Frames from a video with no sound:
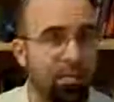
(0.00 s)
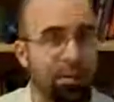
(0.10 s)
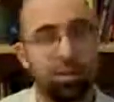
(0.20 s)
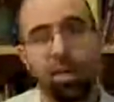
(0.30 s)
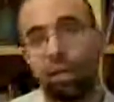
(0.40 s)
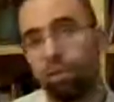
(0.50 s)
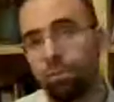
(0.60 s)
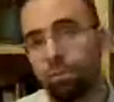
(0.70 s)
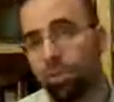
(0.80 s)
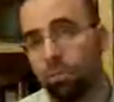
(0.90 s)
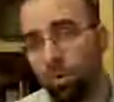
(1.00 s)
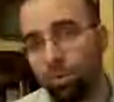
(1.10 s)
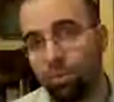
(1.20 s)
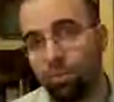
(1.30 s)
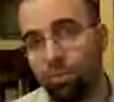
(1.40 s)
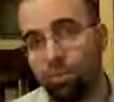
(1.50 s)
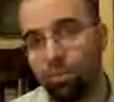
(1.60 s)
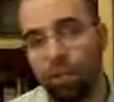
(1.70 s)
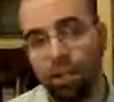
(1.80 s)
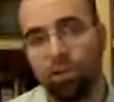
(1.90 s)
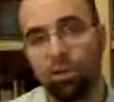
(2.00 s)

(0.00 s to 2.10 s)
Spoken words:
Maybe that came from the sports section